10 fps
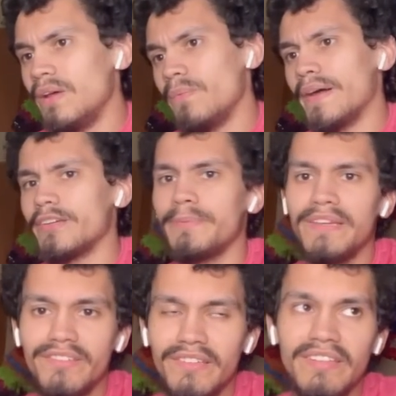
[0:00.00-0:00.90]
whether it
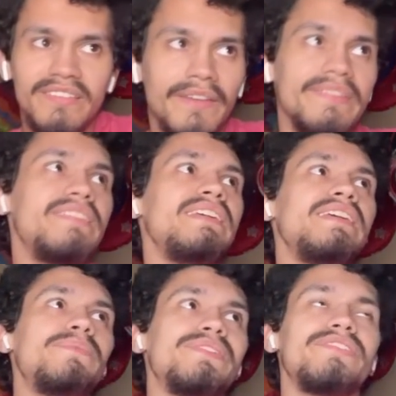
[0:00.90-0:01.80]
be
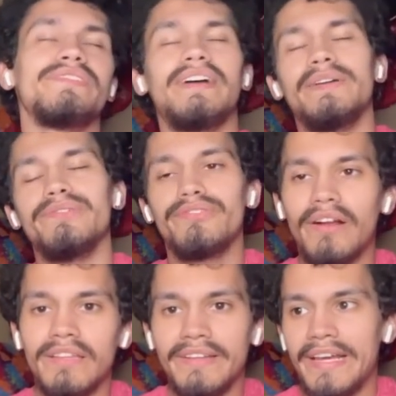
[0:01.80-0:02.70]
GT17, which I know is
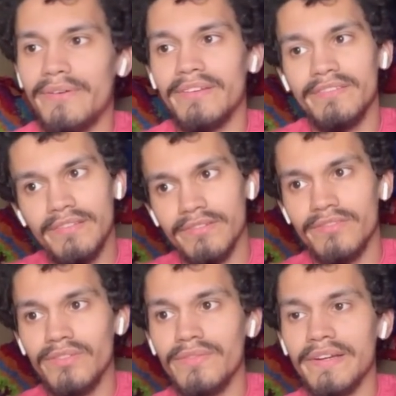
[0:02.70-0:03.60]
struggling now because there's
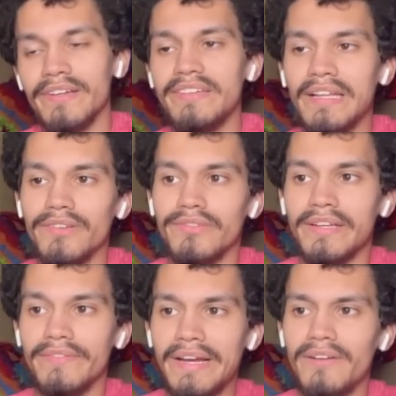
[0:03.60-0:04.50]
2 very good yellows
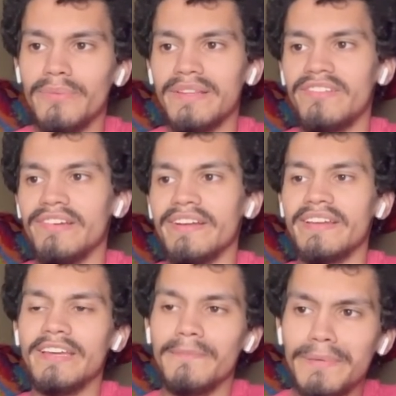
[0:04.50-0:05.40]
running around with Jiren and
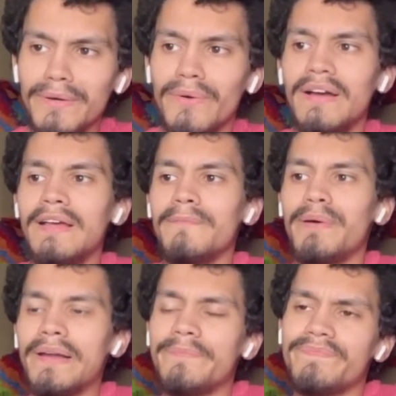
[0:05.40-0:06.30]
Kid Buu.
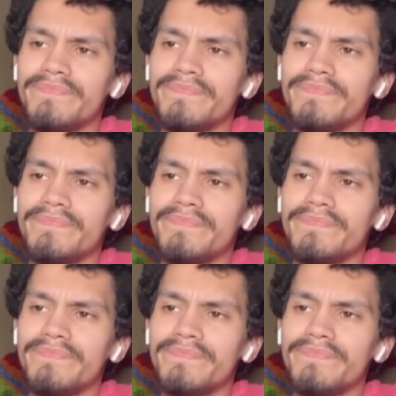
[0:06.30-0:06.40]
But